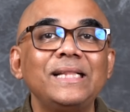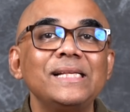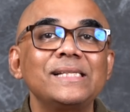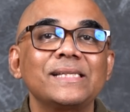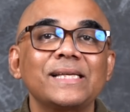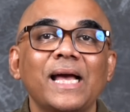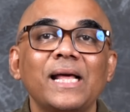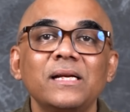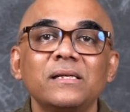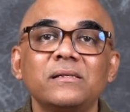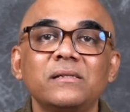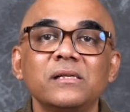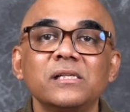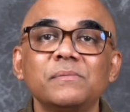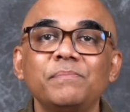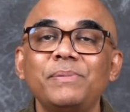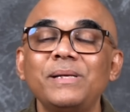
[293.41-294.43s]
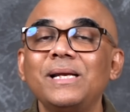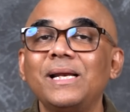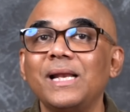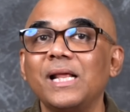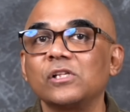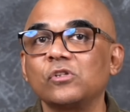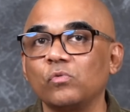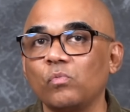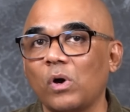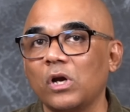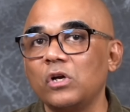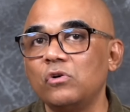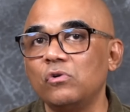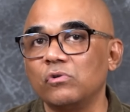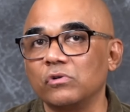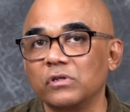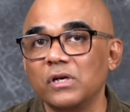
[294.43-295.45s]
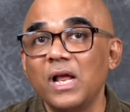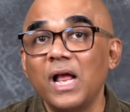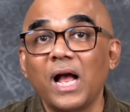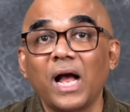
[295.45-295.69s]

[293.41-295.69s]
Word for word: these characters been less one note.